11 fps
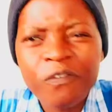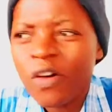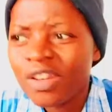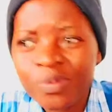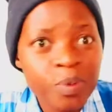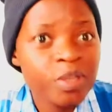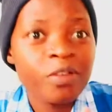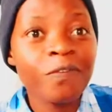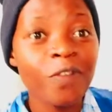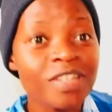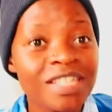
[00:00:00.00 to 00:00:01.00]
phones, bring your
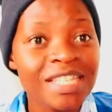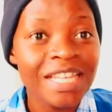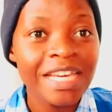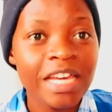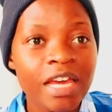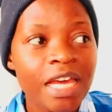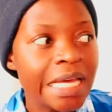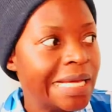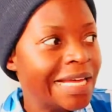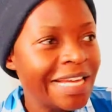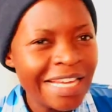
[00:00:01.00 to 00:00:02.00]
phones.
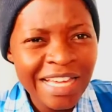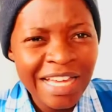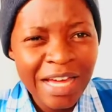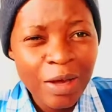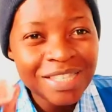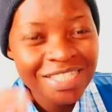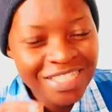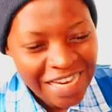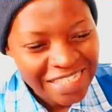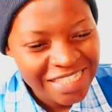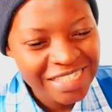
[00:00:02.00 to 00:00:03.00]

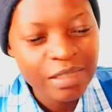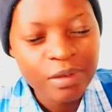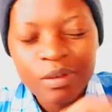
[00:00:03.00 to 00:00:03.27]
Just